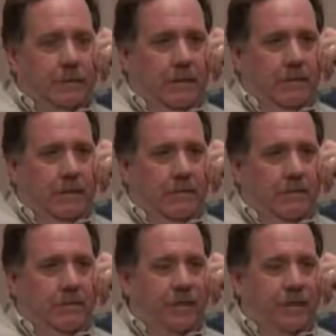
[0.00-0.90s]
and then
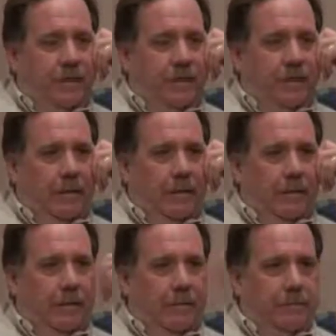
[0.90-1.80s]
just deal with
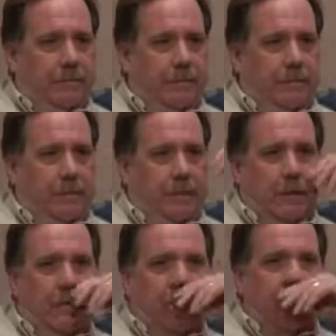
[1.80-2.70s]
anything that you know would
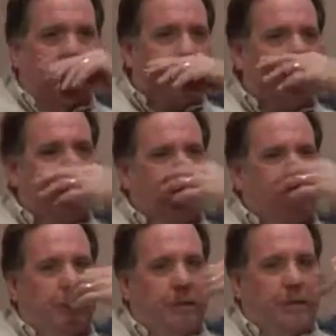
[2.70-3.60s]
come up
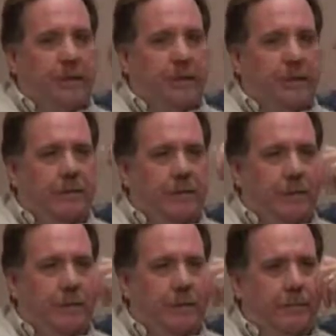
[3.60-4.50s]
in between there for
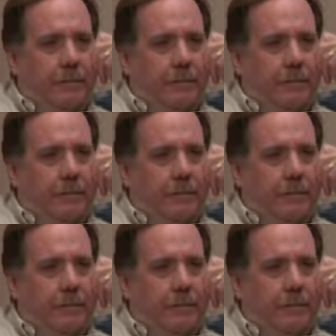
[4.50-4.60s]
that